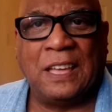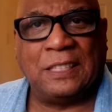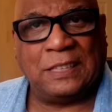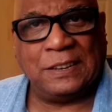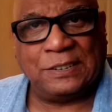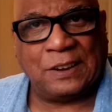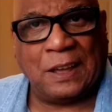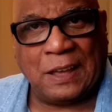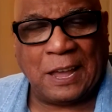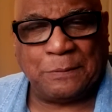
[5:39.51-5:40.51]
things
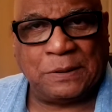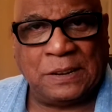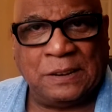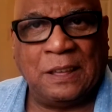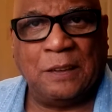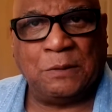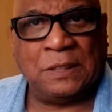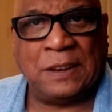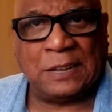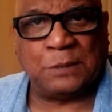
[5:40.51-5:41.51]
start happening
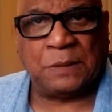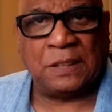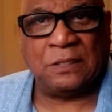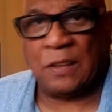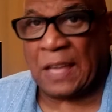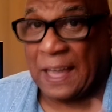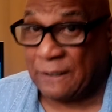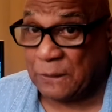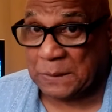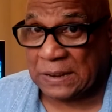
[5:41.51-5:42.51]
within Xplane that
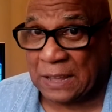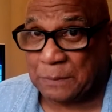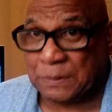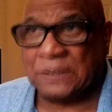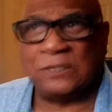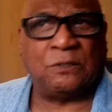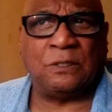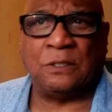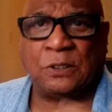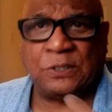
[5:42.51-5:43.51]
haven't been happening, so
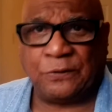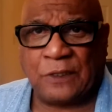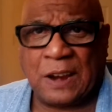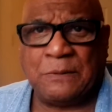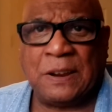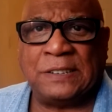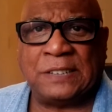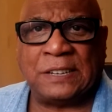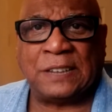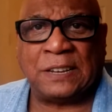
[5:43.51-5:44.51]
loss of frame rates,
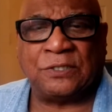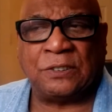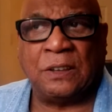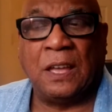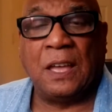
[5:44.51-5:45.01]
etc.